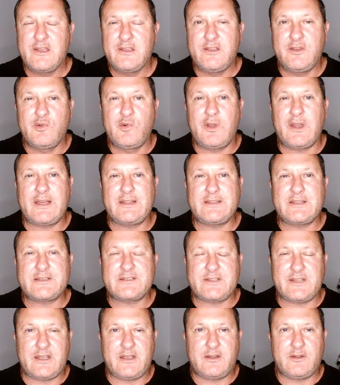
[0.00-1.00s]
you will
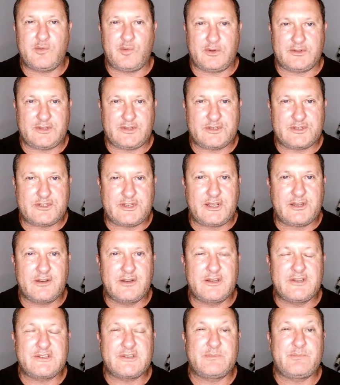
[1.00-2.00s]
understand what this
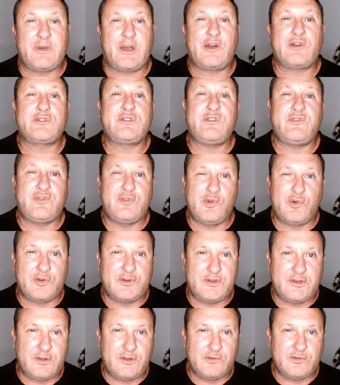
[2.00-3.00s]
channel is about if you are
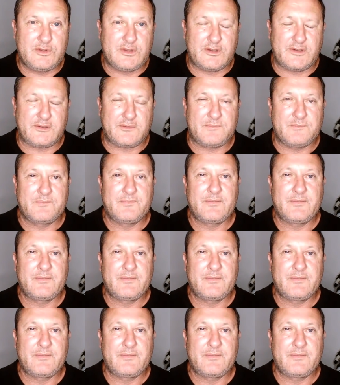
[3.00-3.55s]
new here.